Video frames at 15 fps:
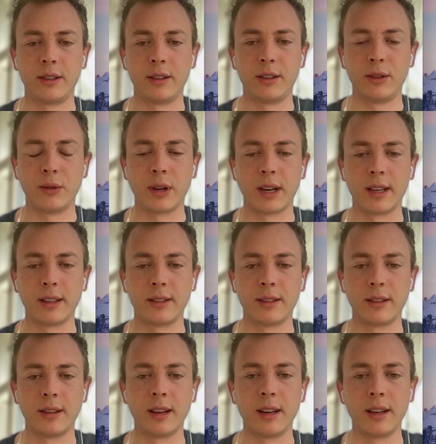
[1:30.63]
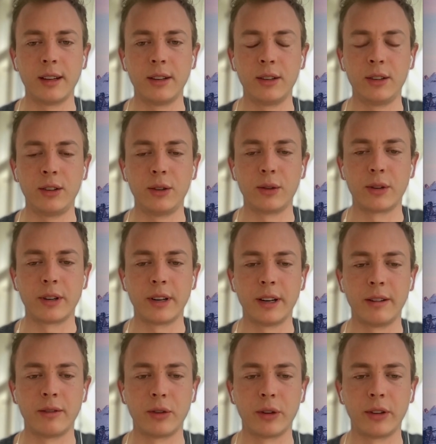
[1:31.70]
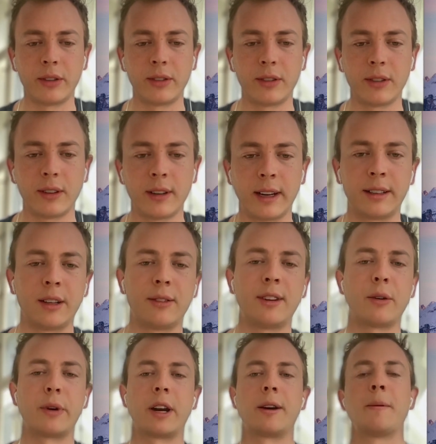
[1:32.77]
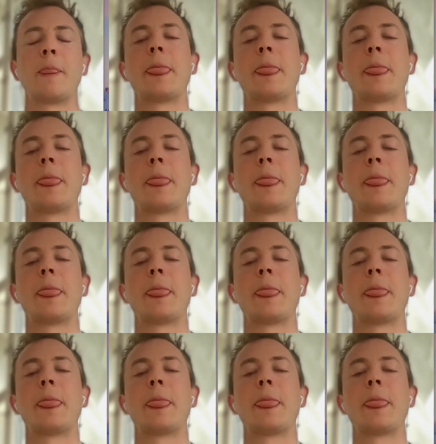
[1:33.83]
You get your invoice like this. There we go.